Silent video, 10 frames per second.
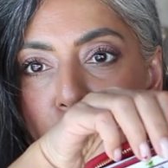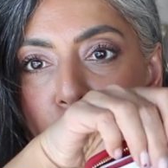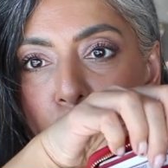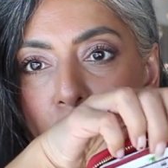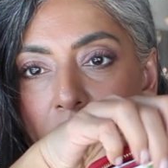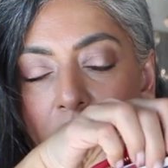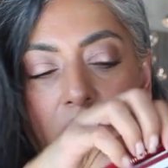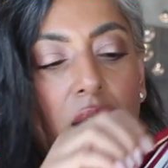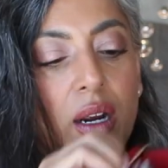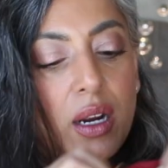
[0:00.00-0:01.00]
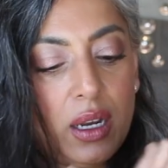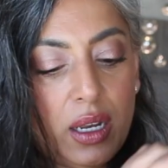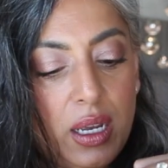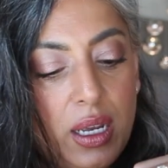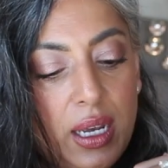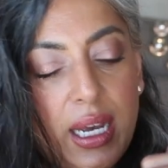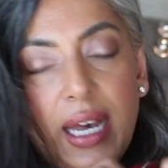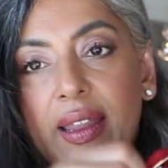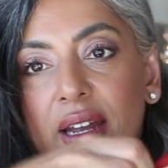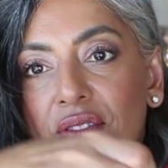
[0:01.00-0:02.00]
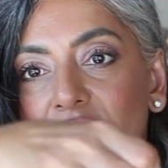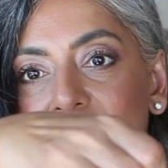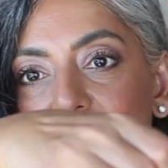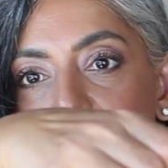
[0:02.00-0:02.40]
2 there, and then 5